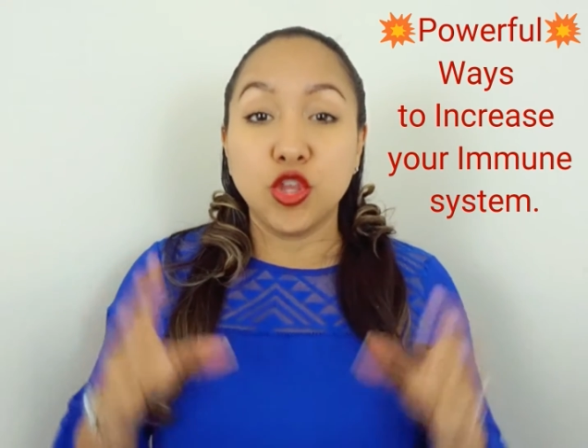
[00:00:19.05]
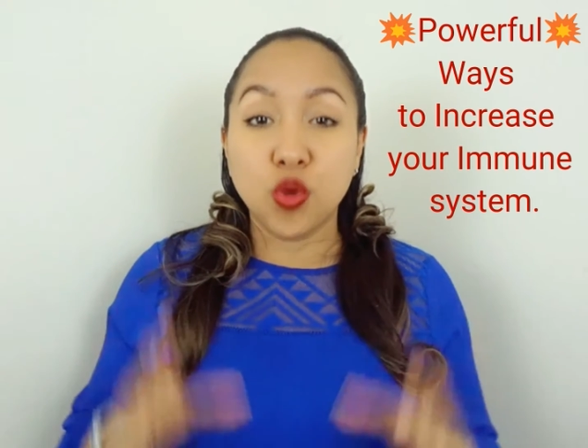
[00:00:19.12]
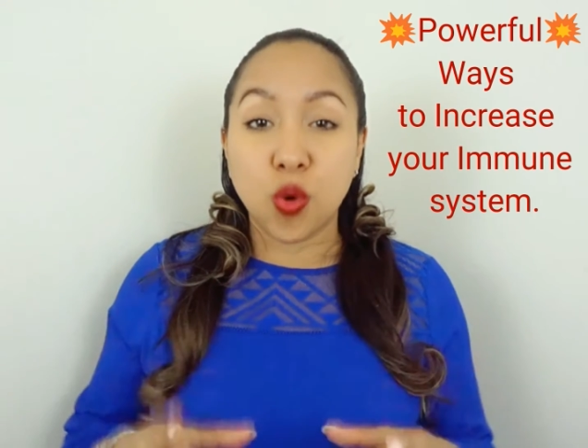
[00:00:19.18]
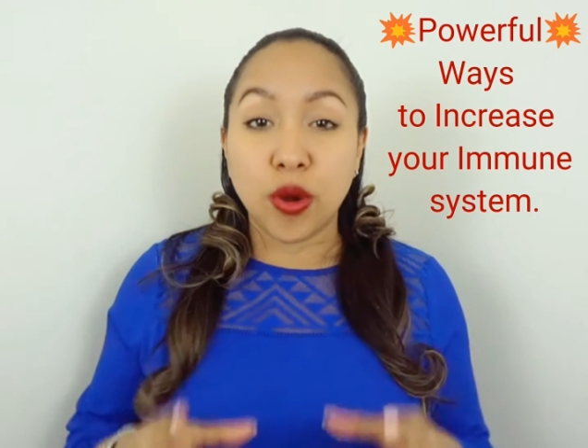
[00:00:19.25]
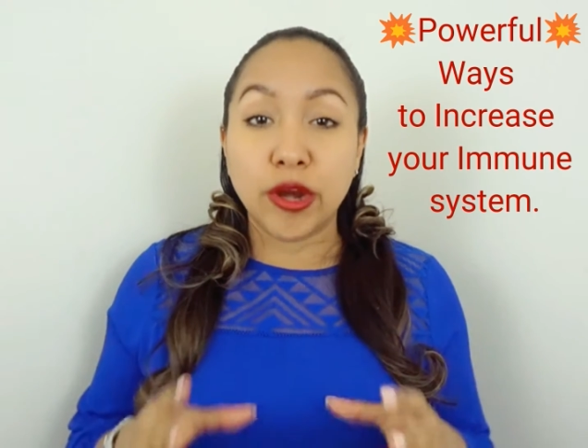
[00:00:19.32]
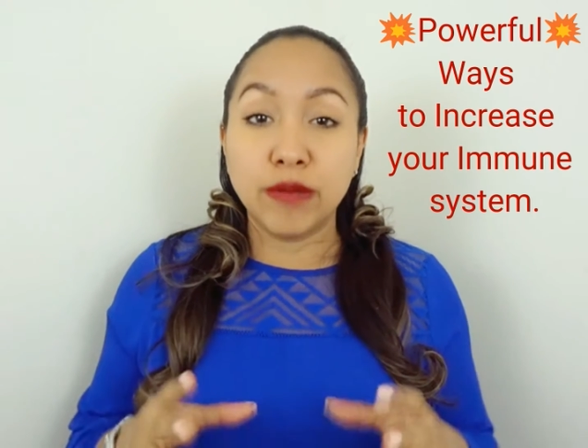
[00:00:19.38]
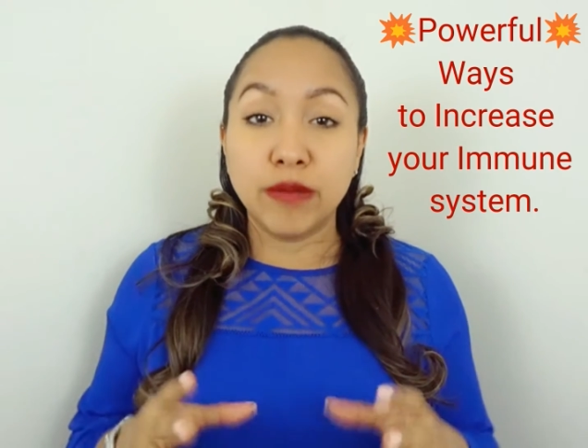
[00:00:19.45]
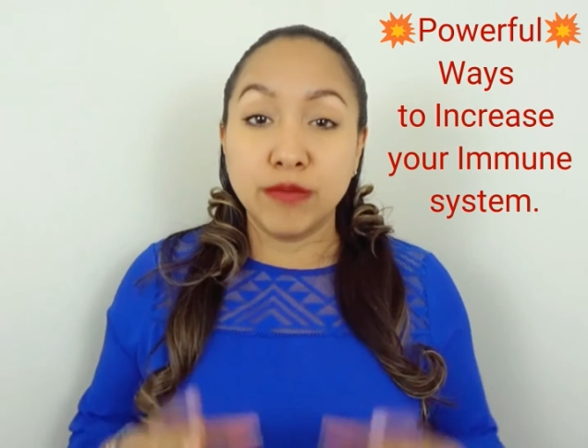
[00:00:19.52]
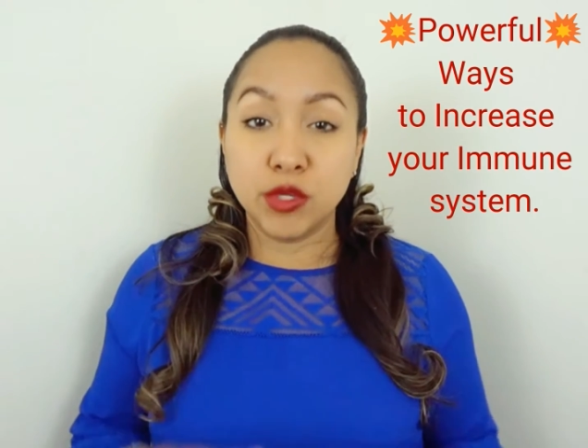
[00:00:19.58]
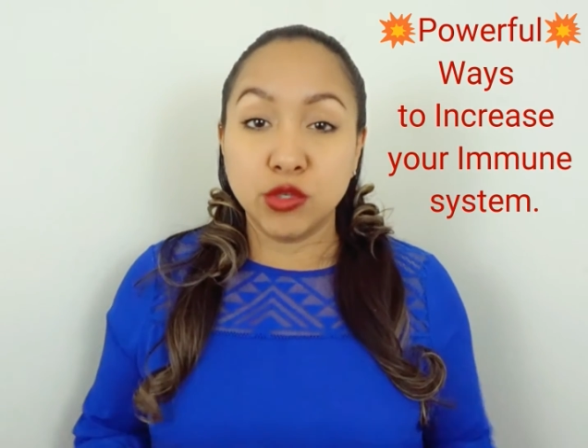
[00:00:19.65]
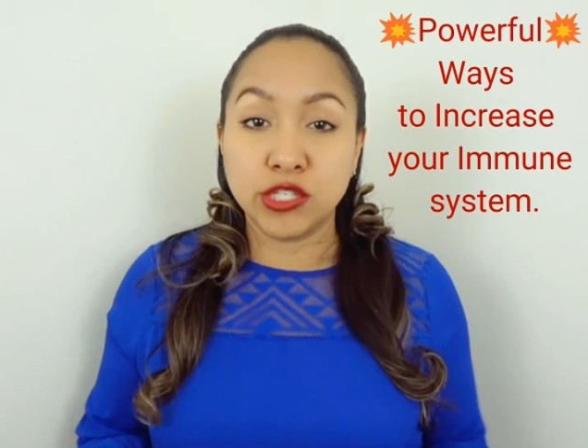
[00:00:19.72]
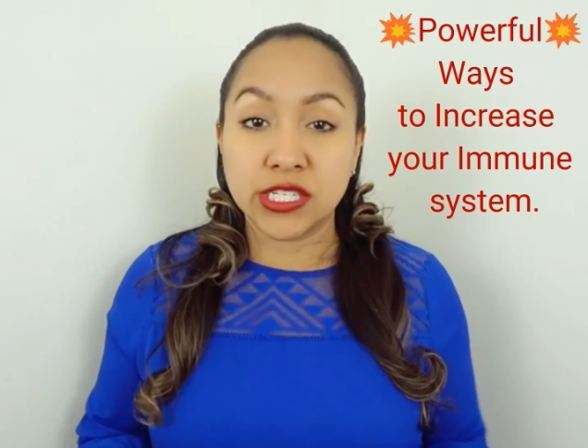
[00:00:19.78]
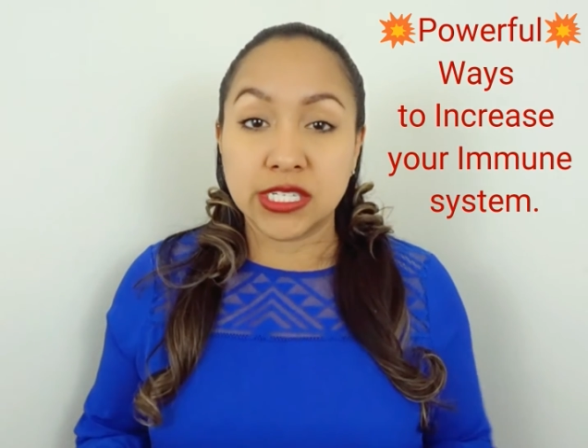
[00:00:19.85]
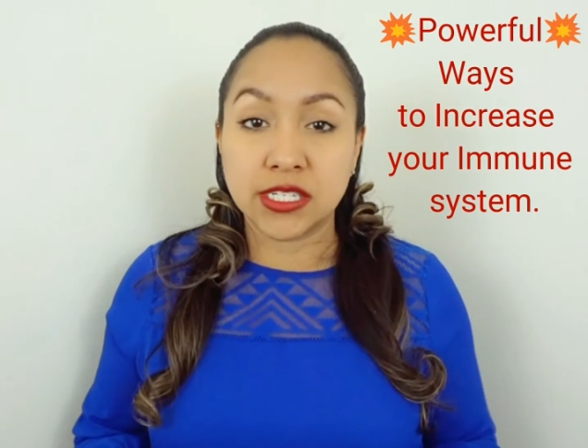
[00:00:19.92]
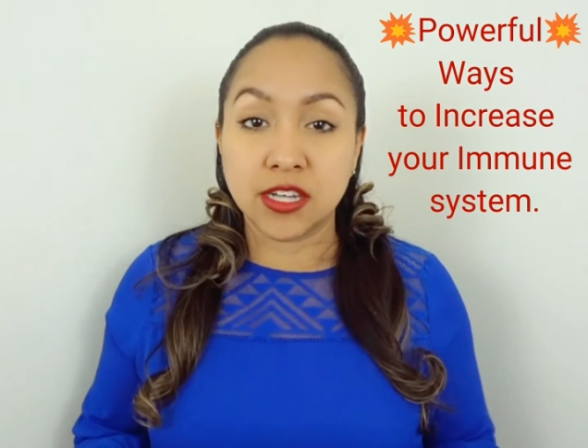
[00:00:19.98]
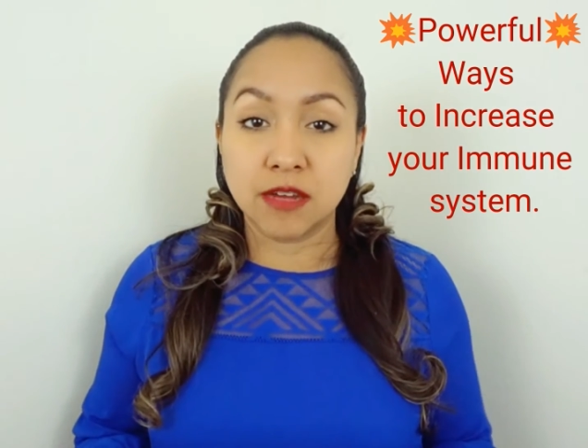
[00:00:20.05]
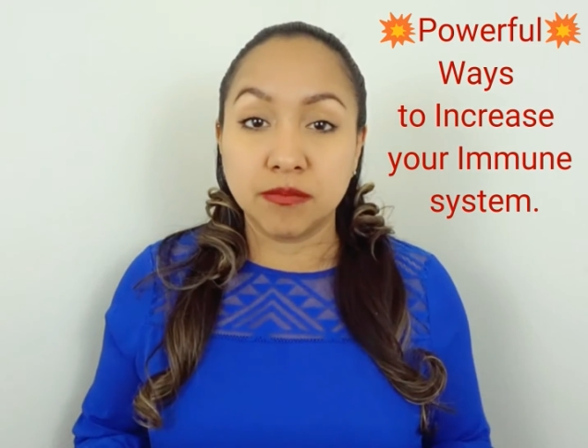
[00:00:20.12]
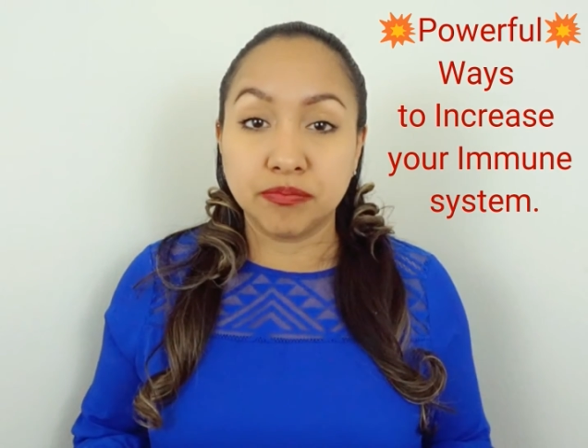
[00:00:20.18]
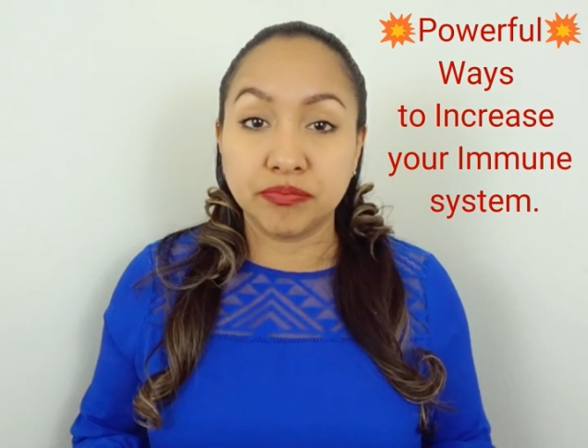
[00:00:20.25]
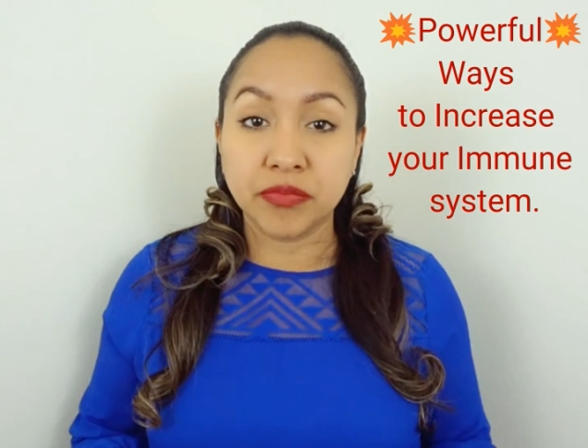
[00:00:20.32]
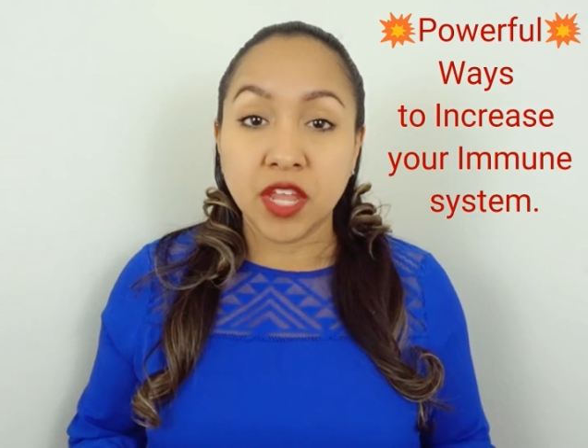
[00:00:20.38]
your immune system.